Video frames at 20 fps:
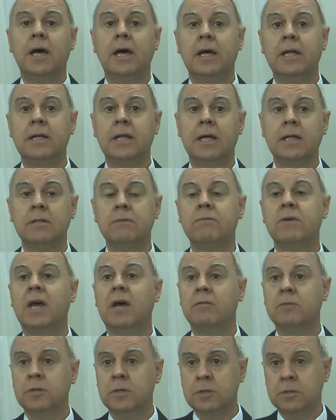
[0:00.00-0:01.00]
And then we
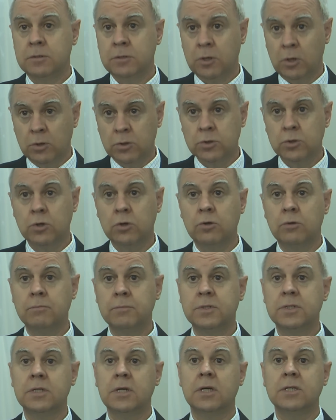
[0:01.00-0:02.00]
have the deluxe
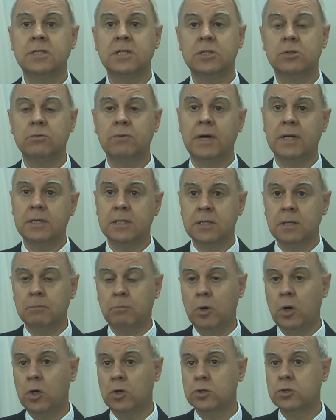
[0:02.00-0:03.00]
rooms uh, situated
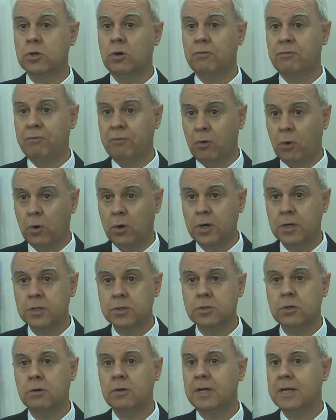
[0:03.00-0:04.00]
in blocks of four,
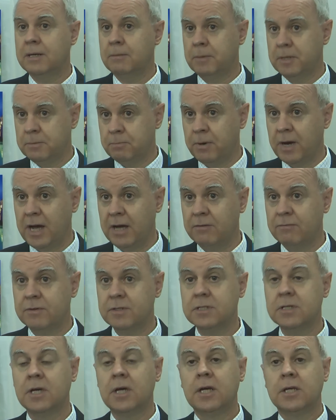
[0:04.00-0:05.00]
so a little bit
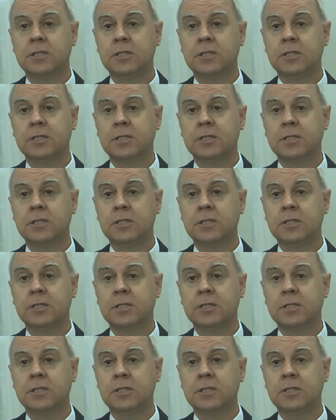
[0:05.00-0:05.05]
private.